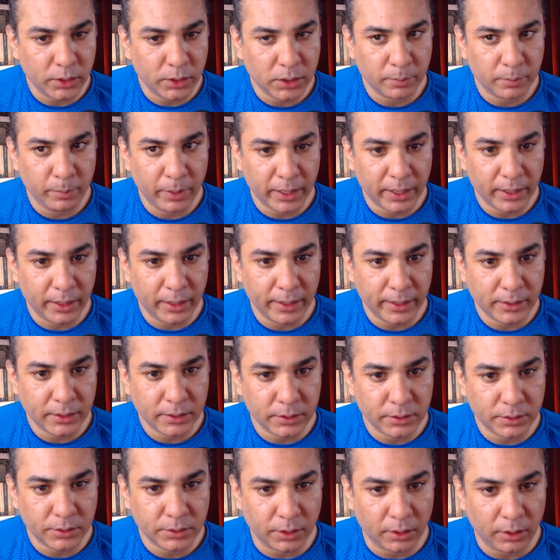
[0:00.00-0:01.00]
quantum
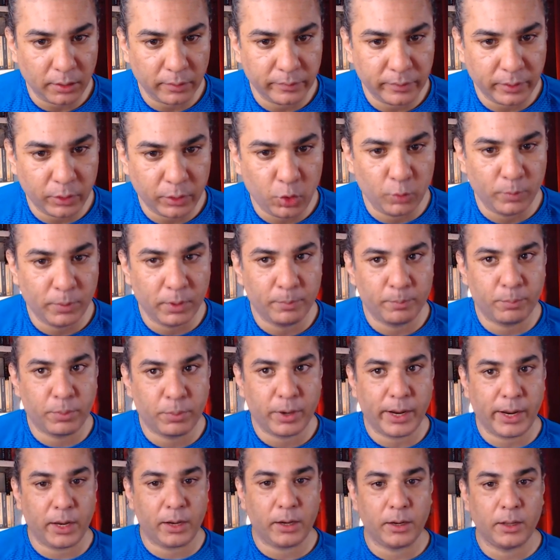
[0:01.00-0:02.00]
mechanics solve the human
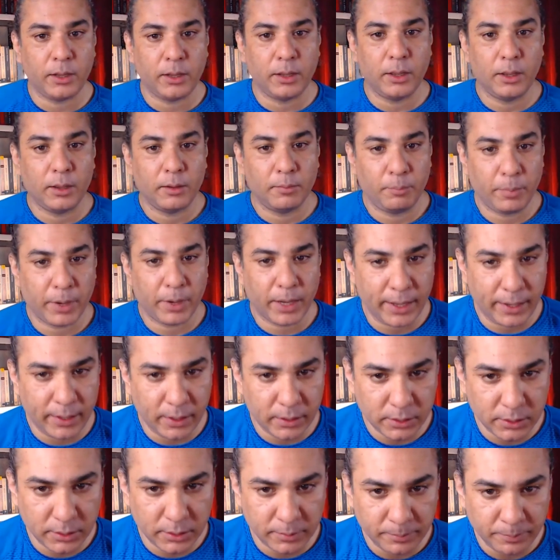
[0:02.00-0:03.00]
brain
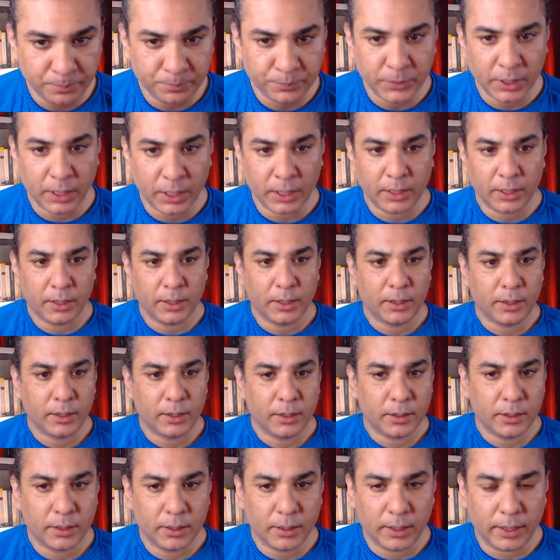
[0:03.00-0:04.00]
mechanism?
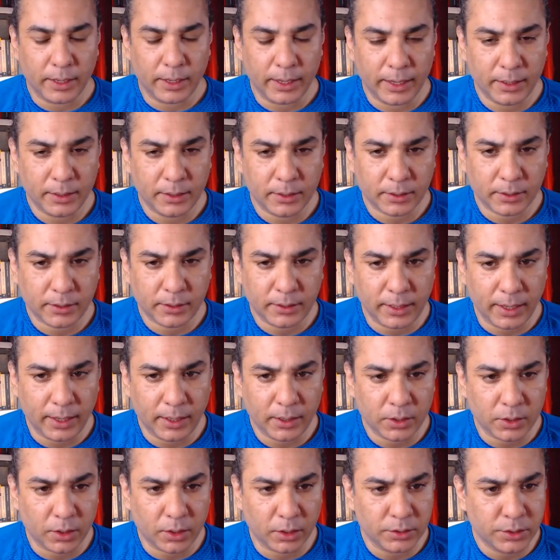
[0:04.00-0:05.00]
And
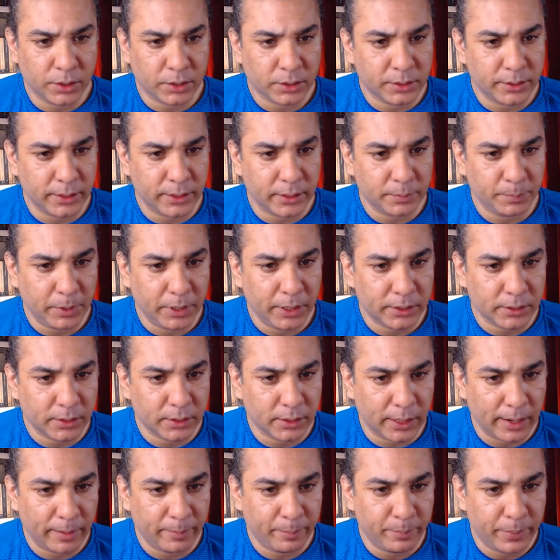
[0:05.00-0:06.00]
can consciousness be
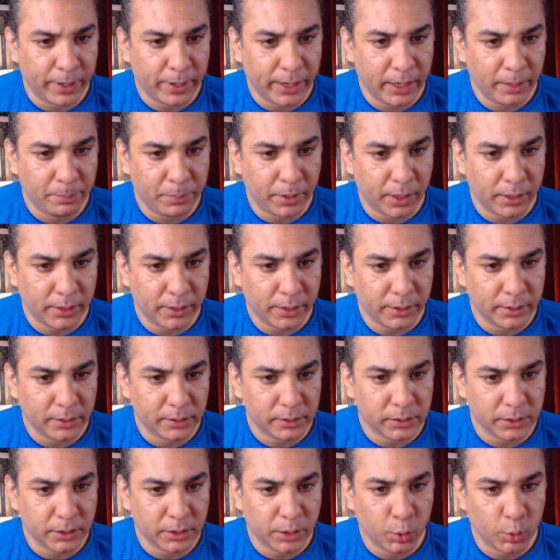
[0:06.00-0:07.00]
described by
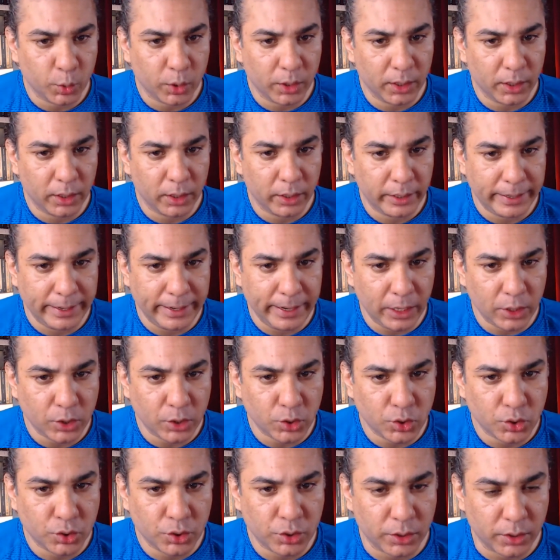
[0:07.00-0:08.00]
particles' dual
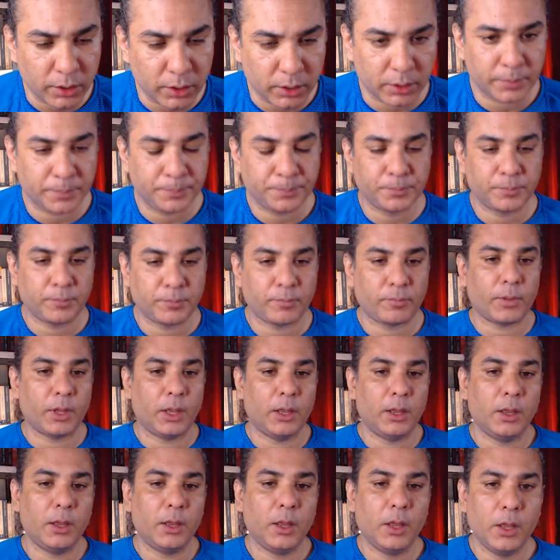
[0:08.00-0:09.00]
nature?
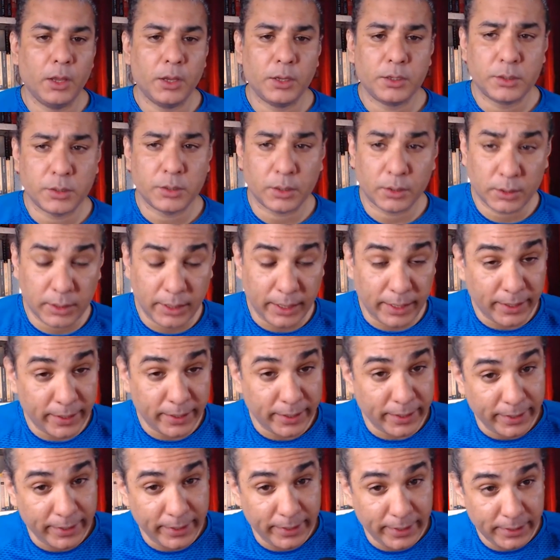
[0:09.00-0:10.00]
So
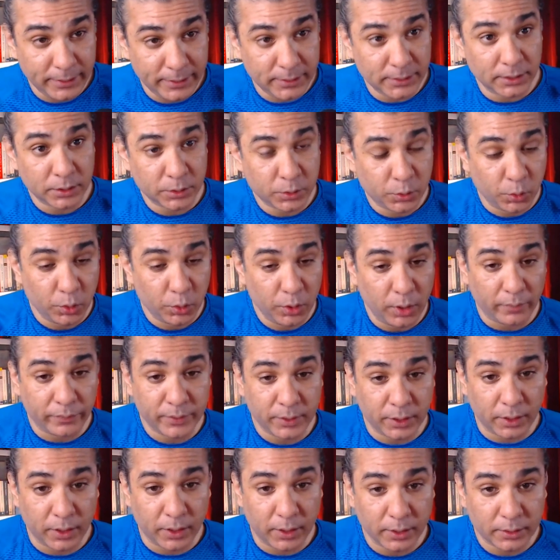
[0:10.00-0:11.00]
there is a school
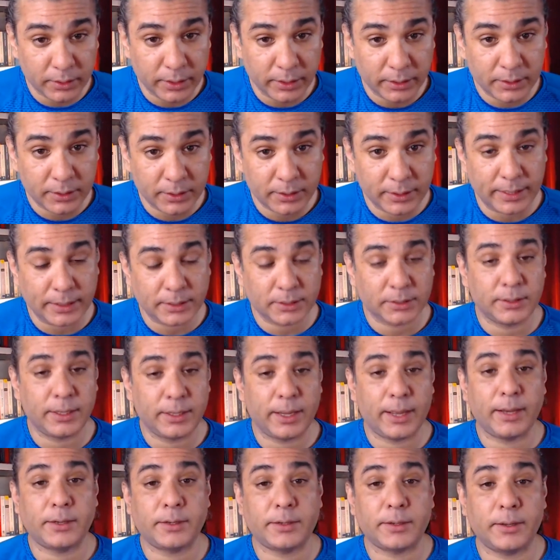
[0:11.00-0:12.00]
of thought that says
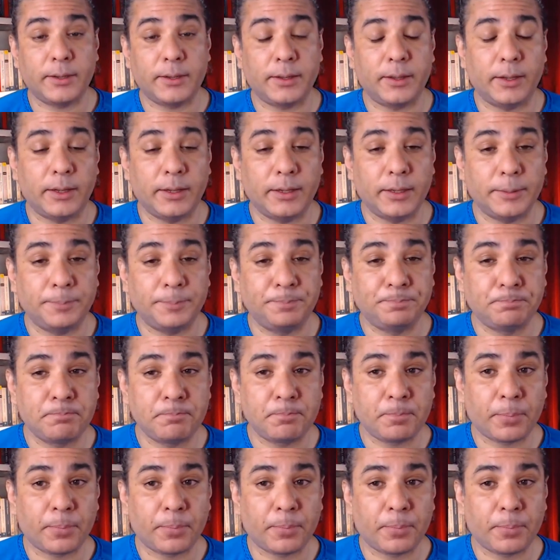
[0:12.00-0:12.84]
that uh,